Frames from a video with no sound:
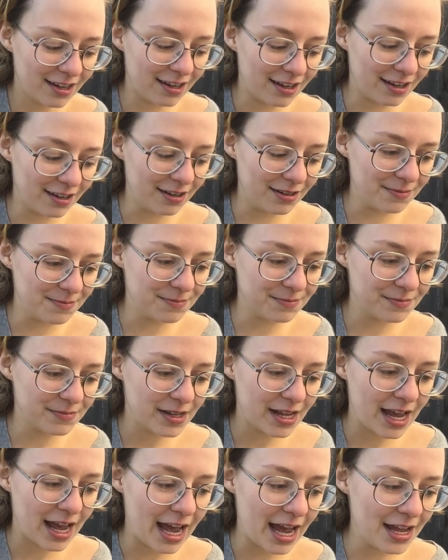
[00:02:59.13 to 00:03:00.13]

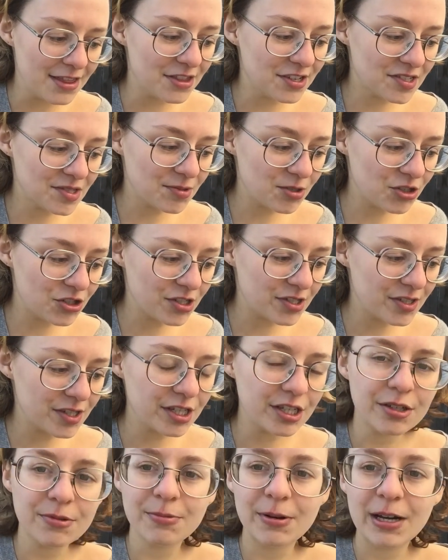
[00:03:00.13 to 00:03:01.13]
And this was just a good